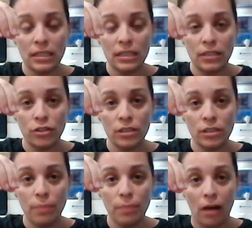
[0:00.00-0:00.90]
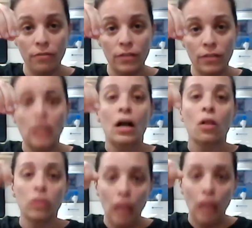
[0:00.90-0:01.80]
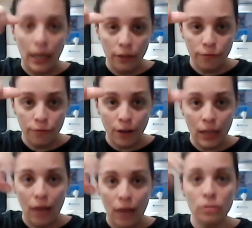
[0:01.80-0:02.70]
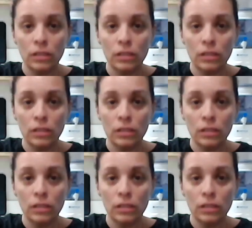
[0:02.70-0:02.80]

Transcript: inches above, let it fall out